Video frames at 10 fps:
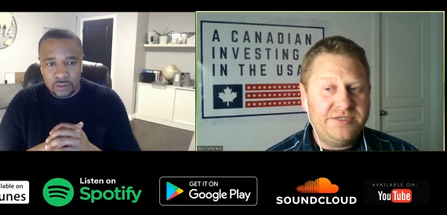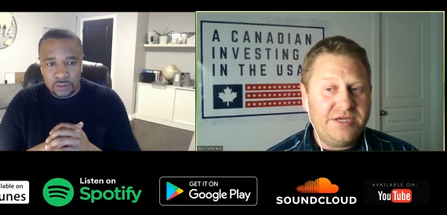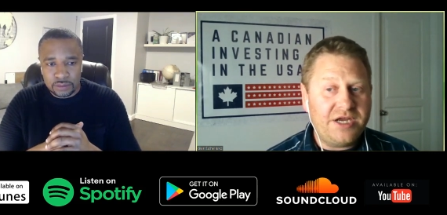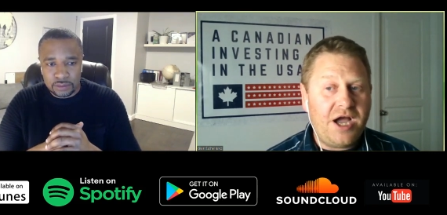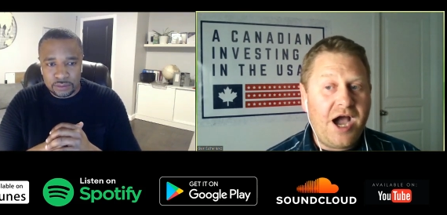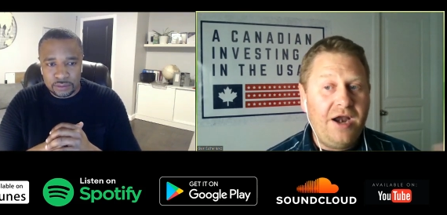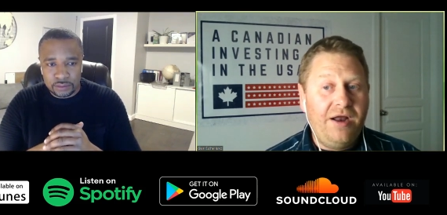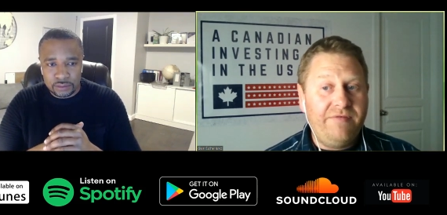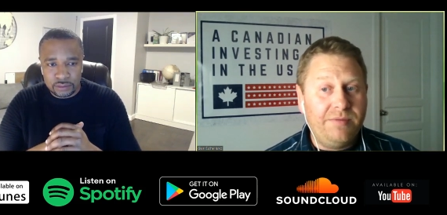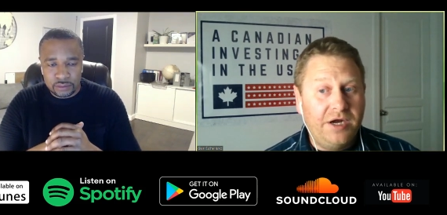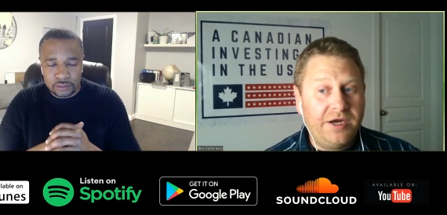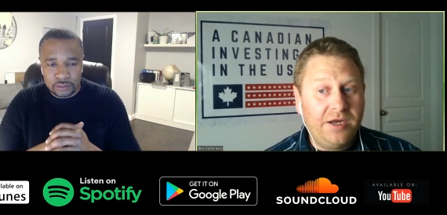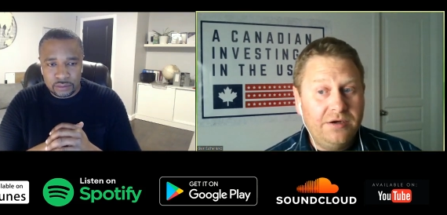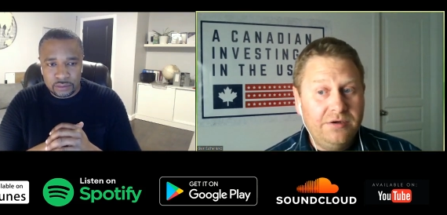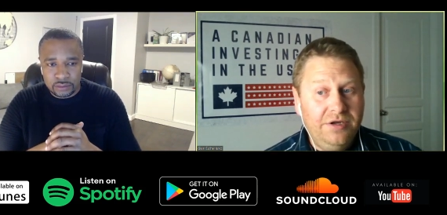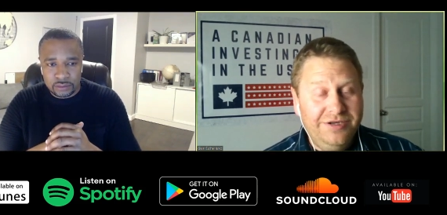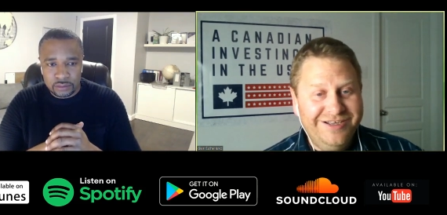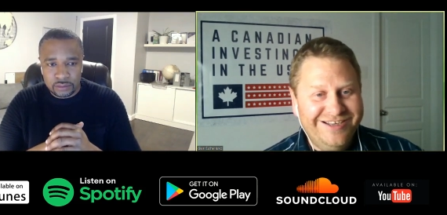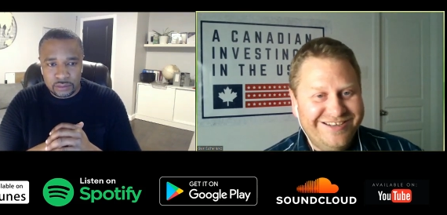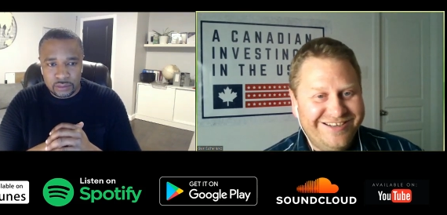Speaker 1: saying, I don't have any money.
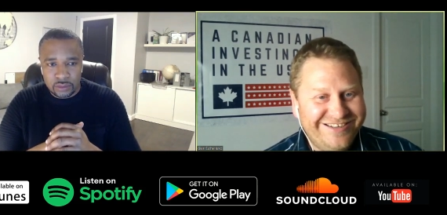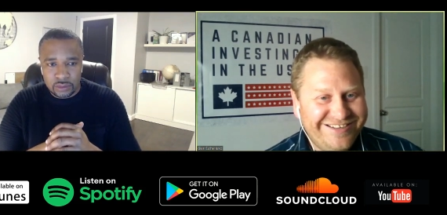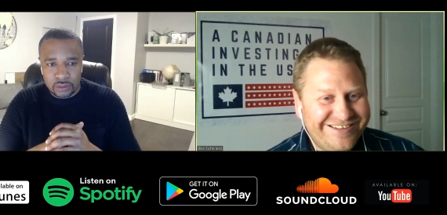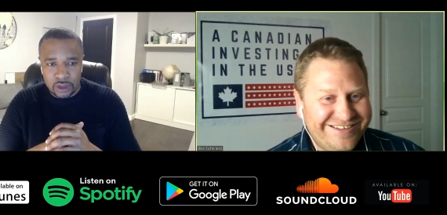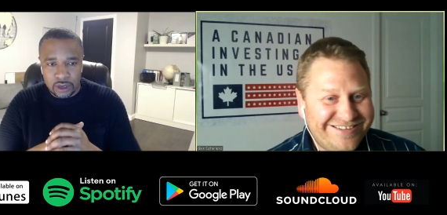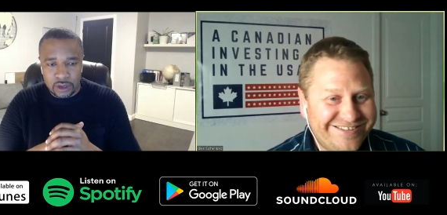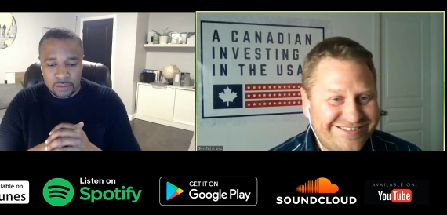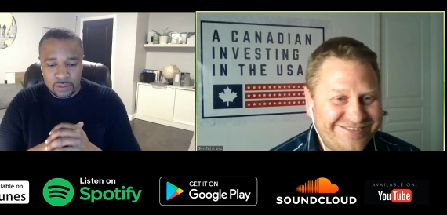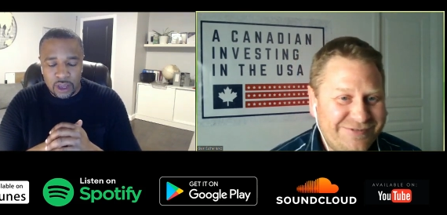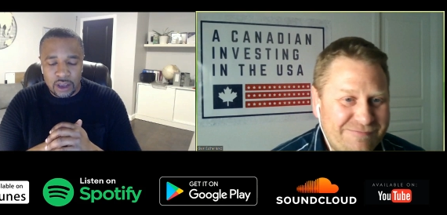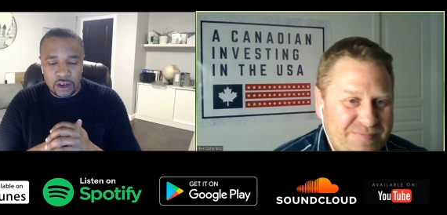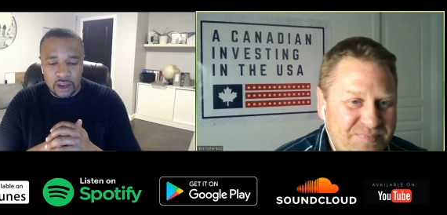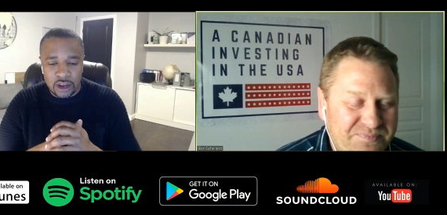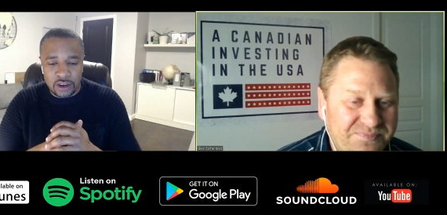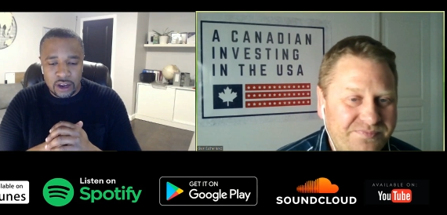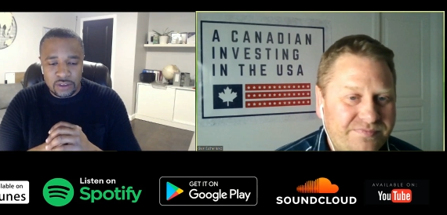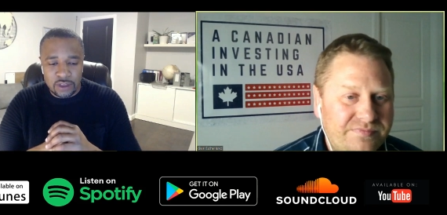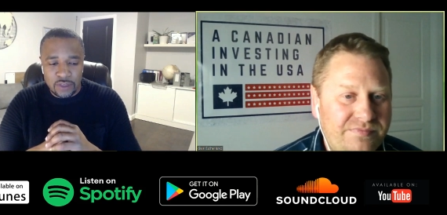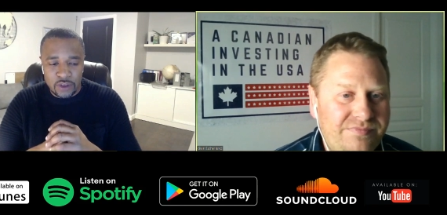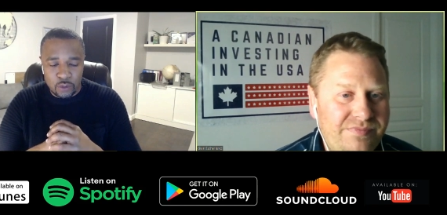yeah. I, and, I, and
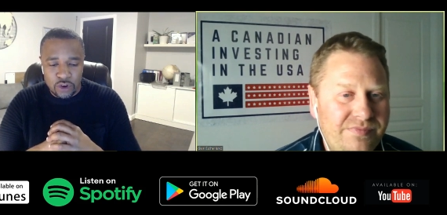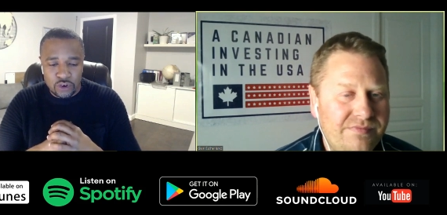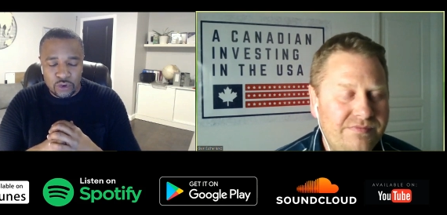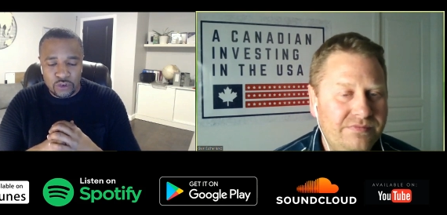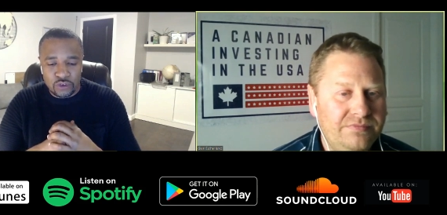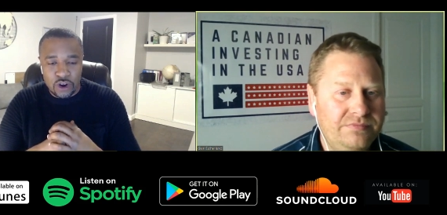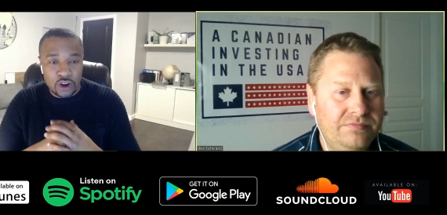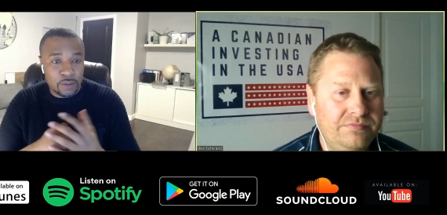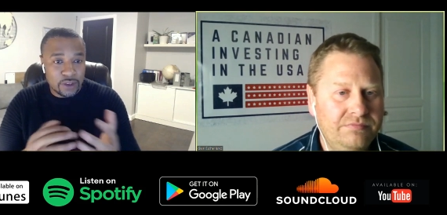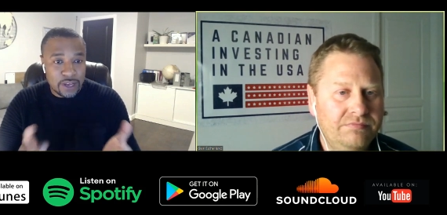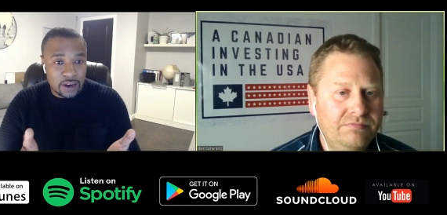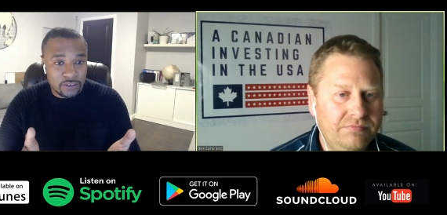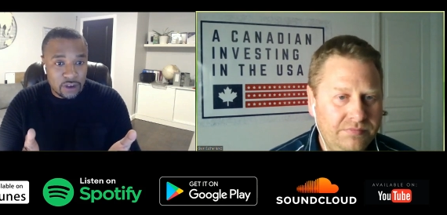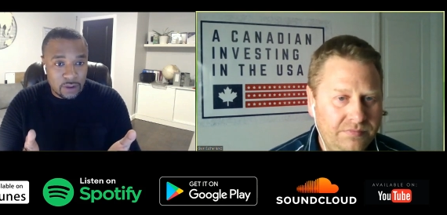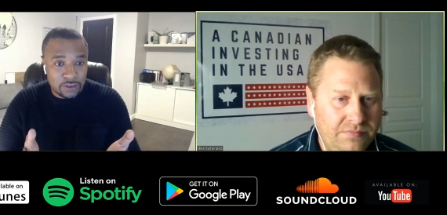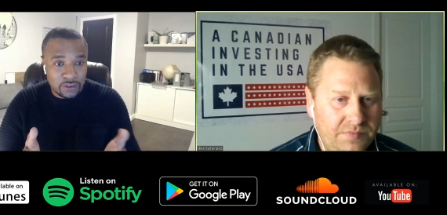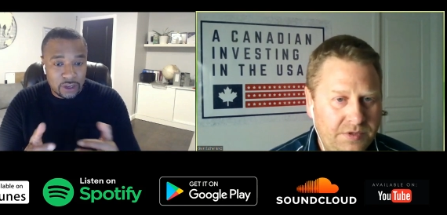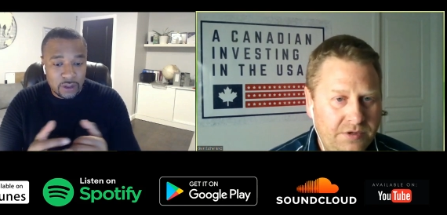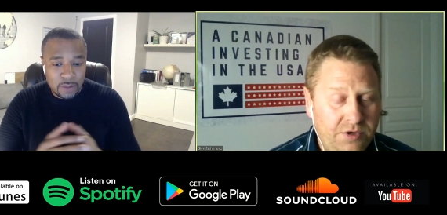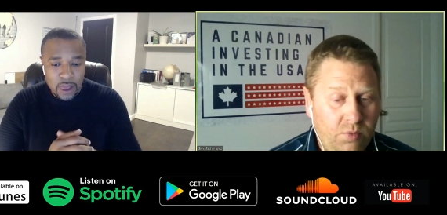I think you're, what you're doing is you're talking about the tenants,
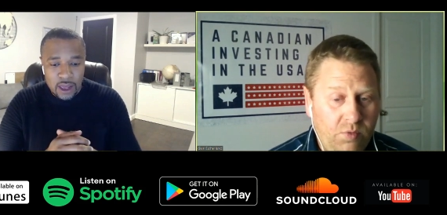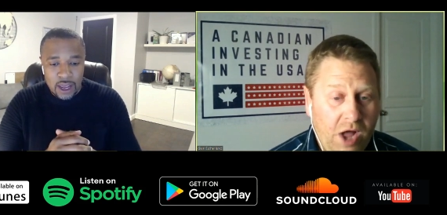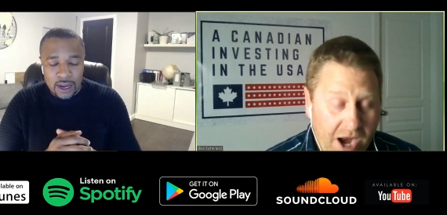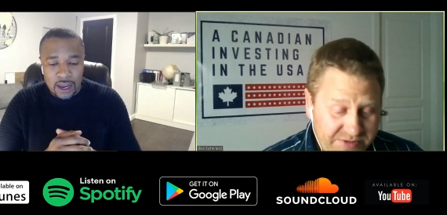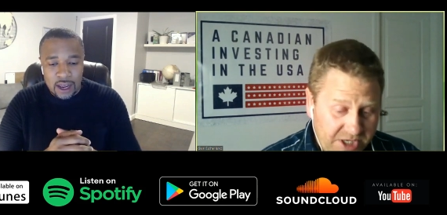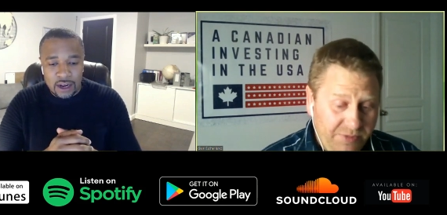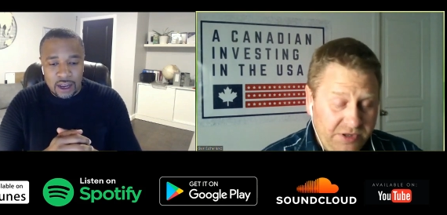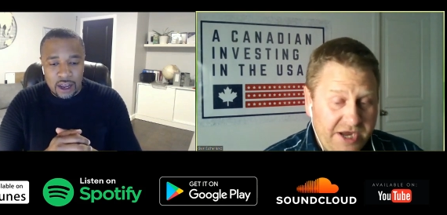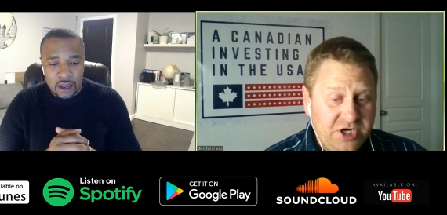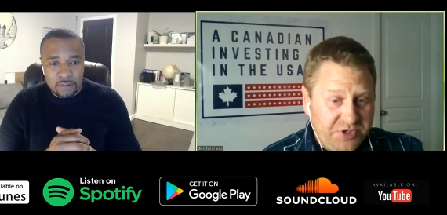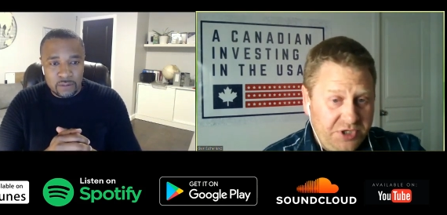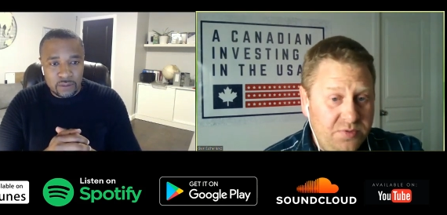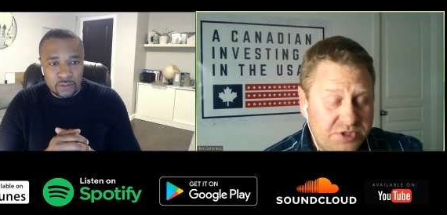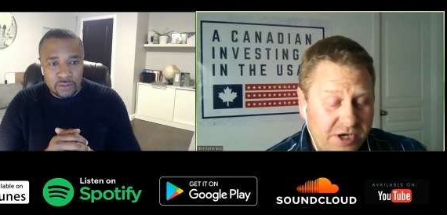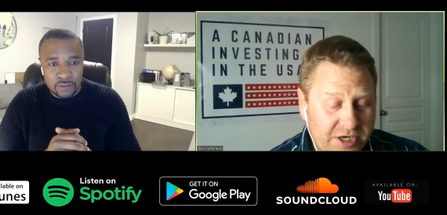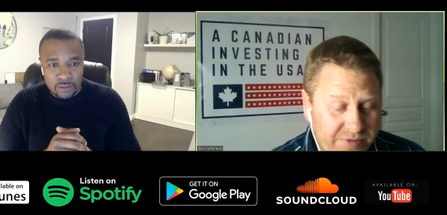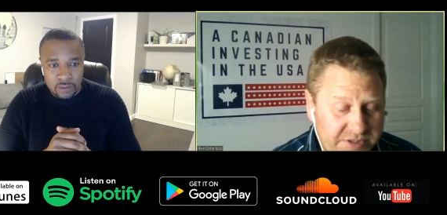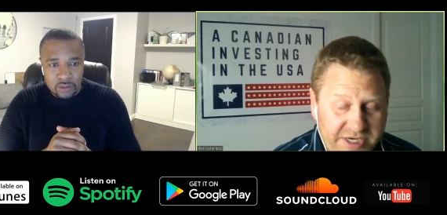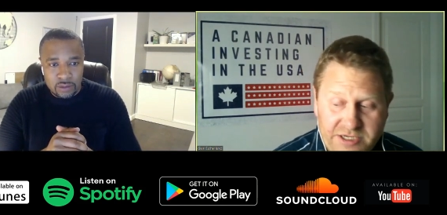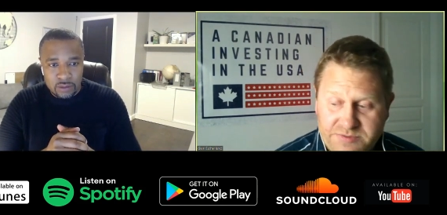obviously.
Speaker 2: Well, and, I was talking about that, lenders, but you were talking
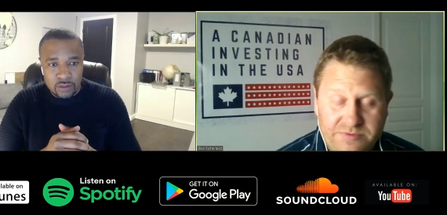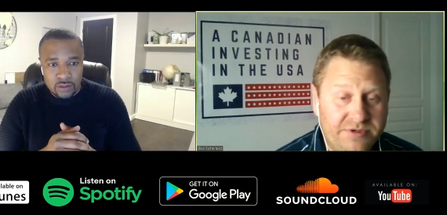about tenants when we